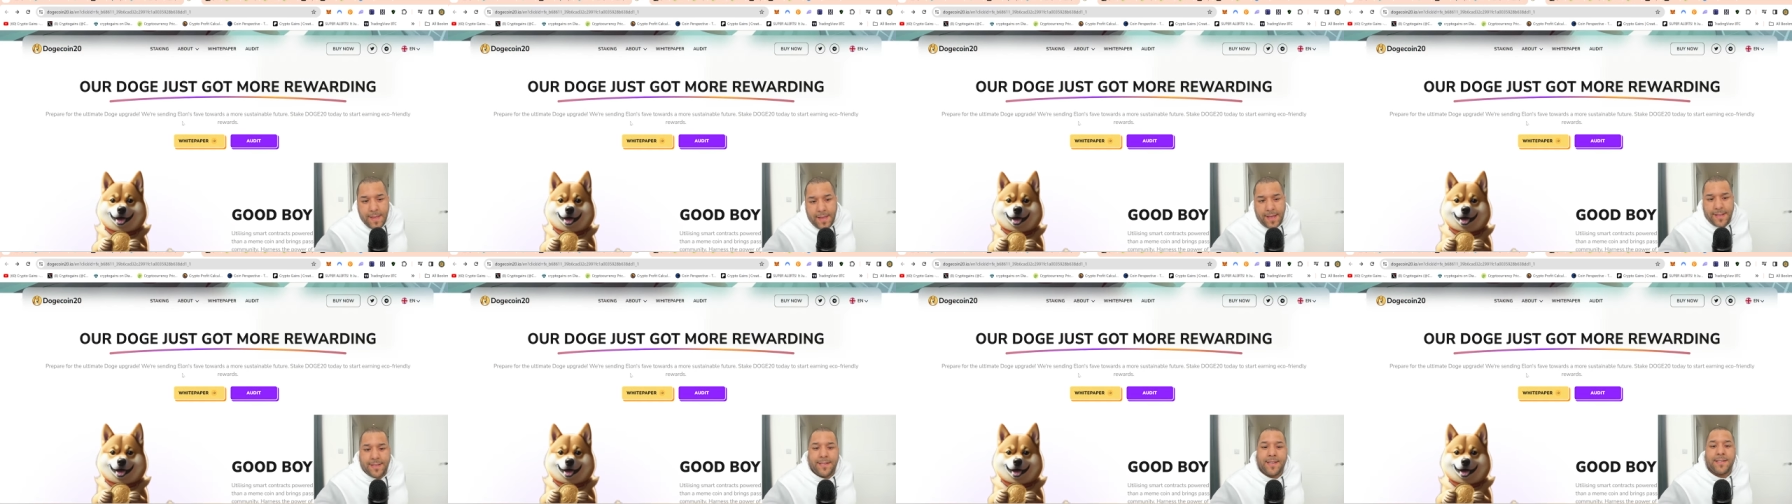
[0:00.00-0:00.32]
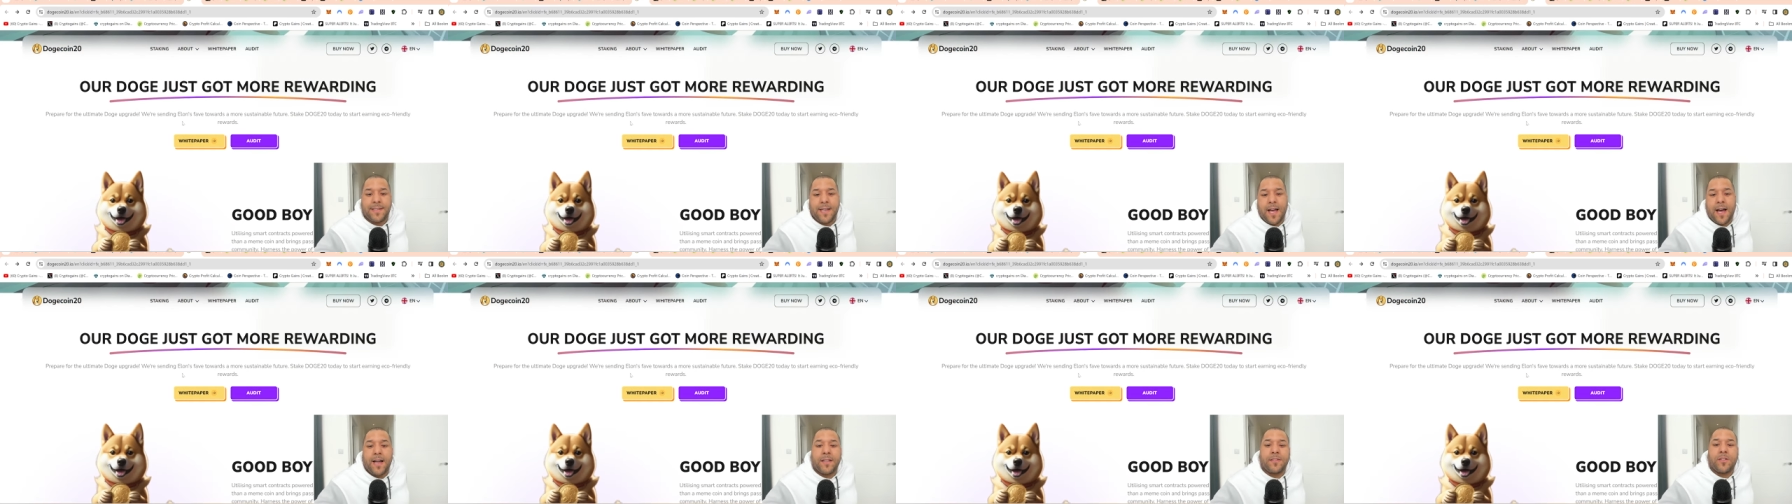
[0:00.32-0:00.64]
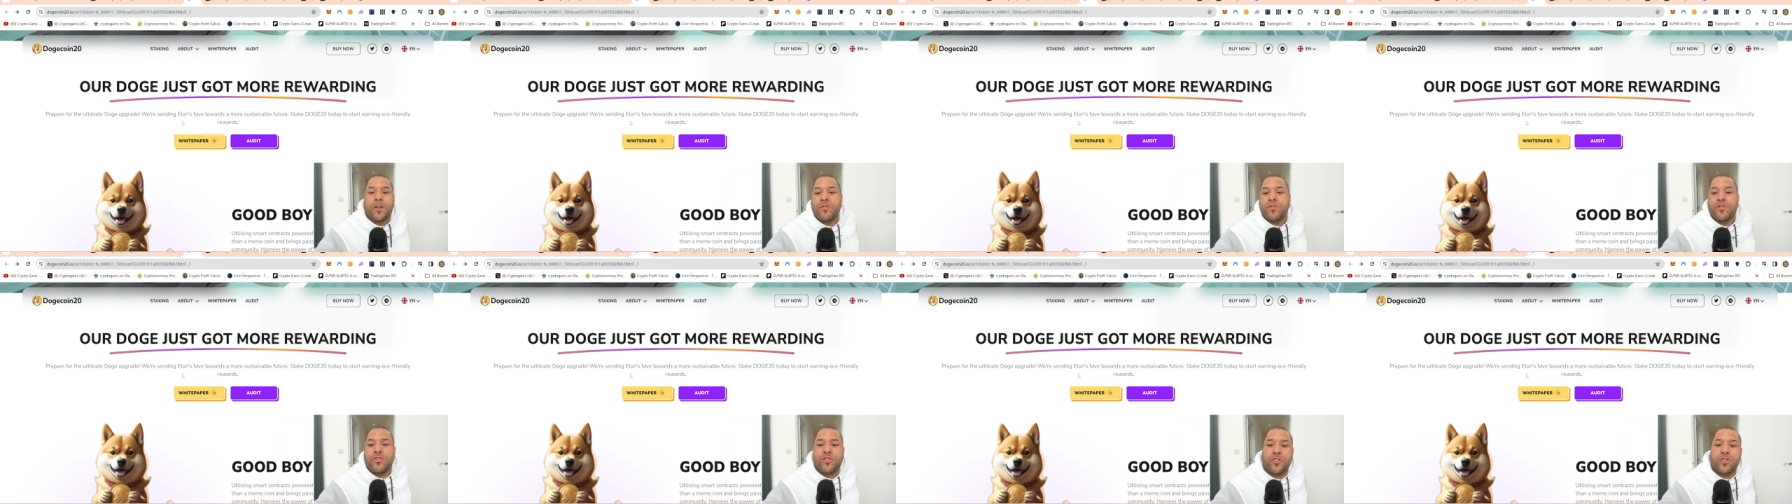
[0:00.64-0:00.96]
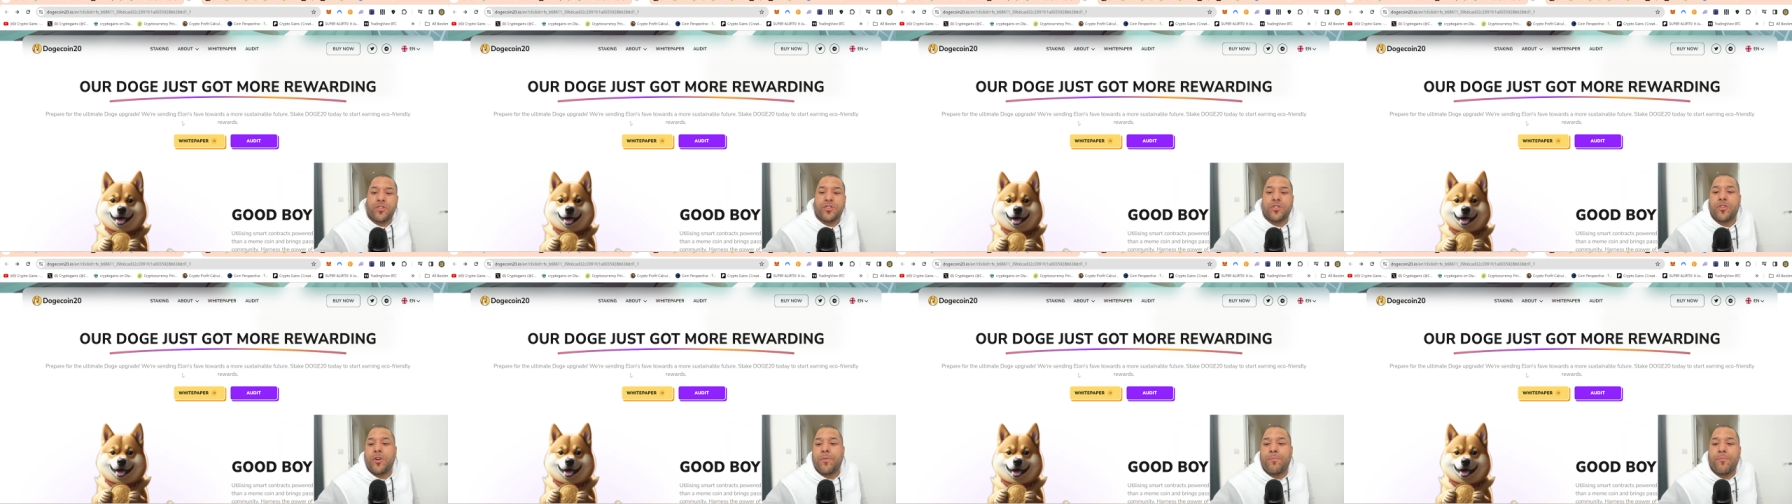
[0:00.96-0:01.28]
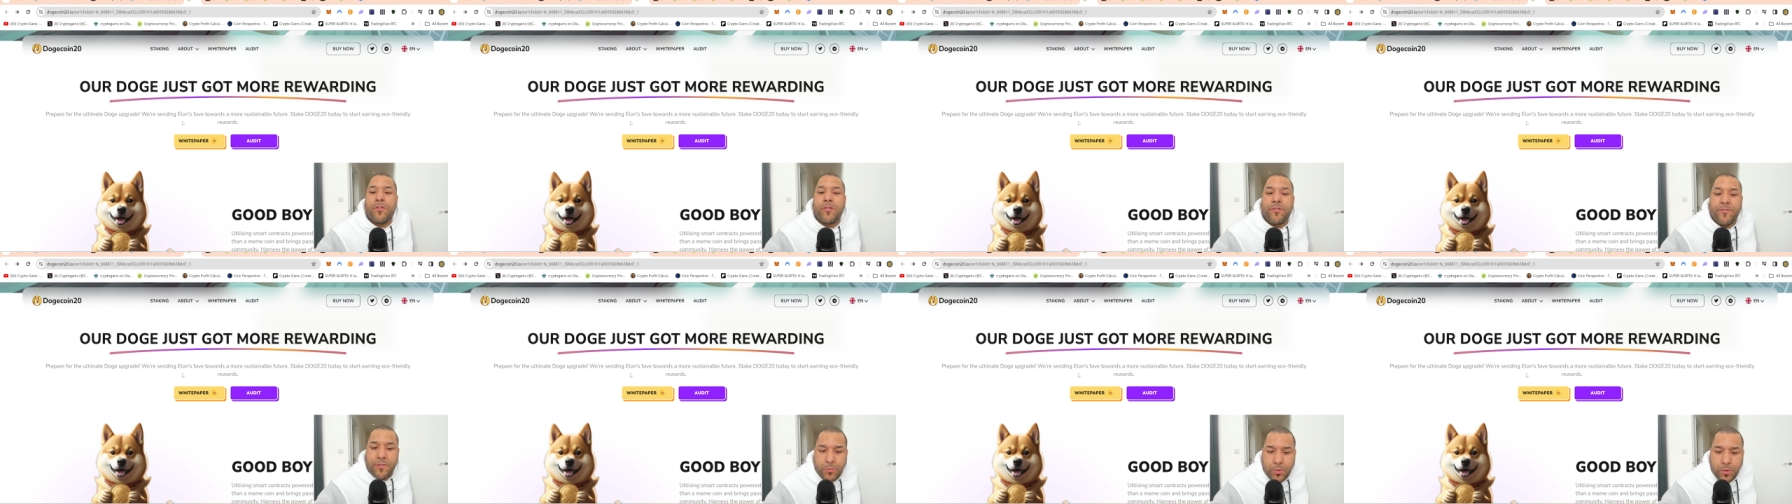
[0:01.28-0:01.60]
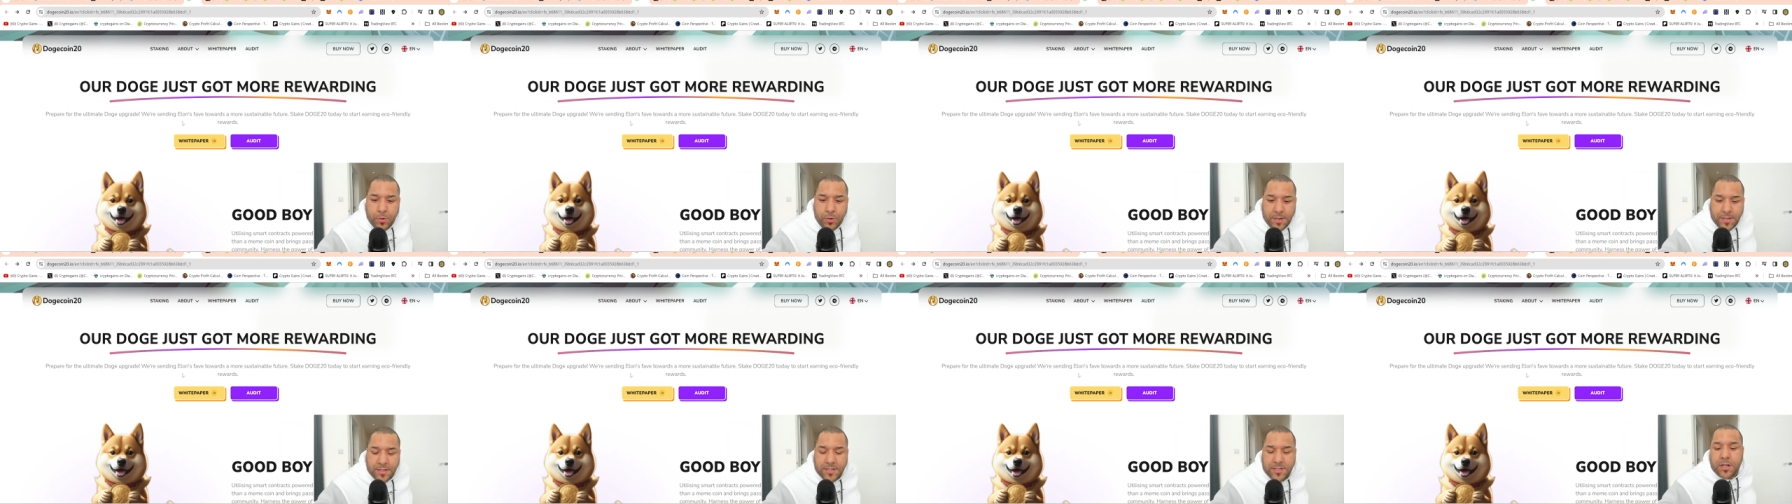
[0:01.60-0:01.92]
it says our Doge just got more
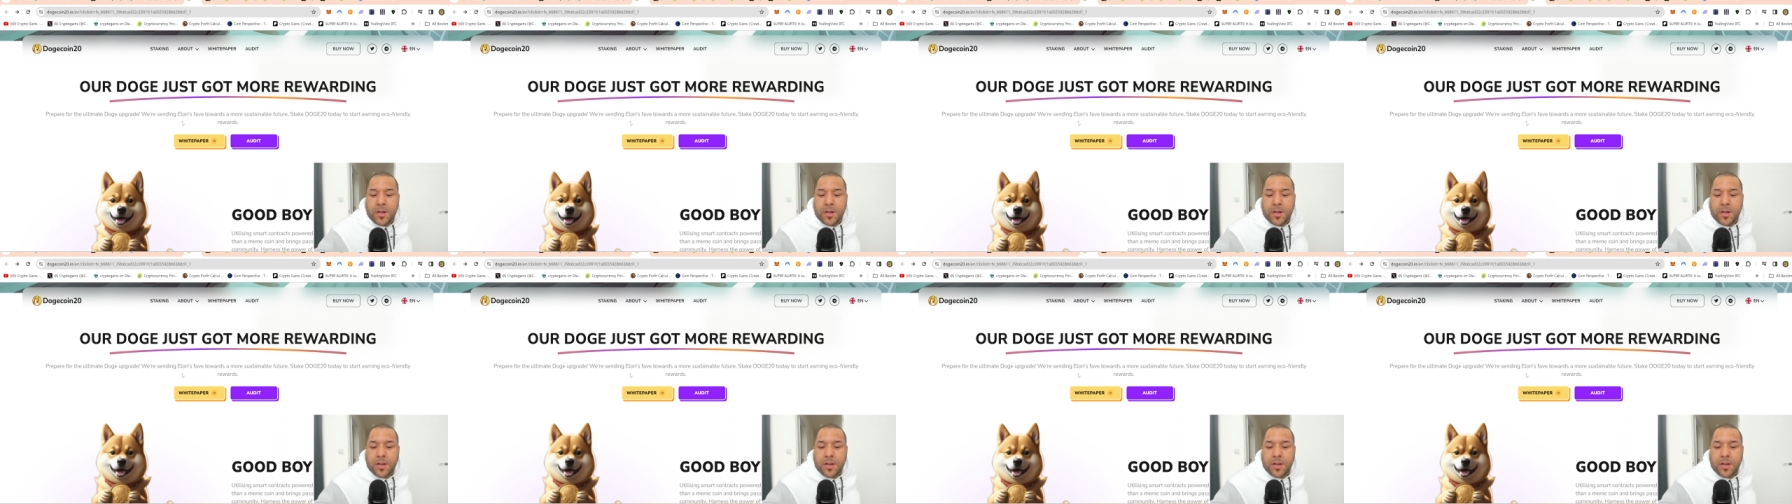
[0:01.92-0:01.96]
rewarding.